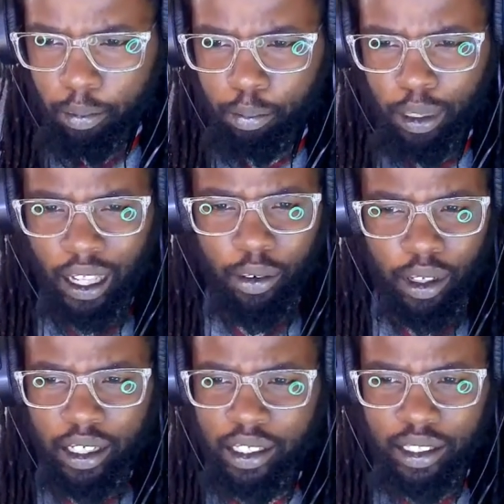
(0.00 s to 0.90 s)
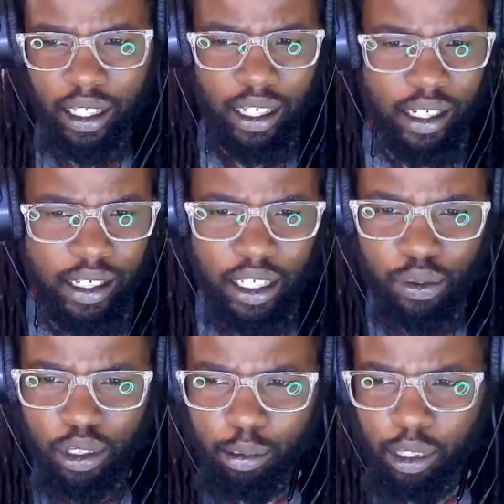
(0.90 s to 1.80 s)
But I don't understand the
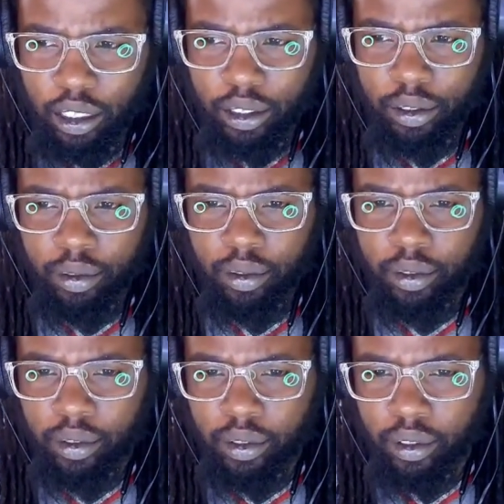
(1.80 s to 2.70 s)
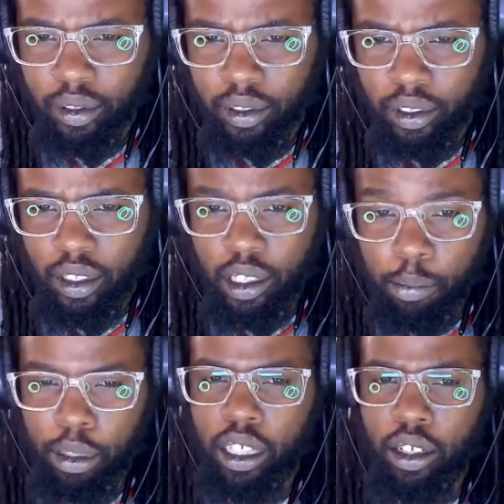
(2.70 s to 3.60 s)
disrespect. The
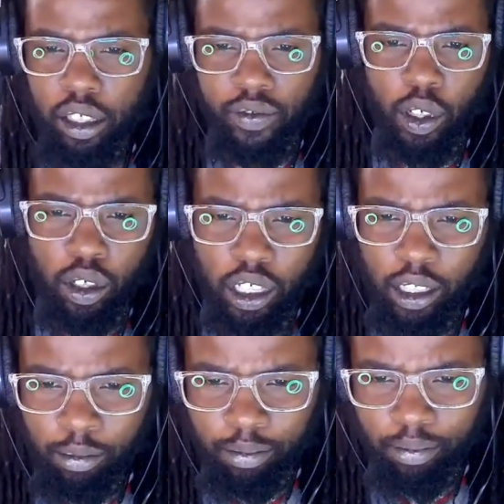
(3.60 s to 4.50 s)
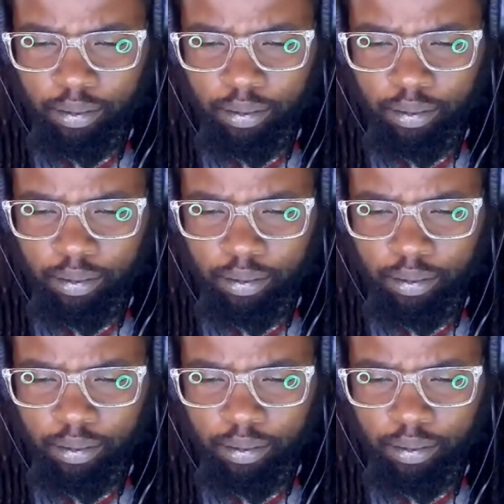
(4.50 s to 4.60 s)
peers voted him.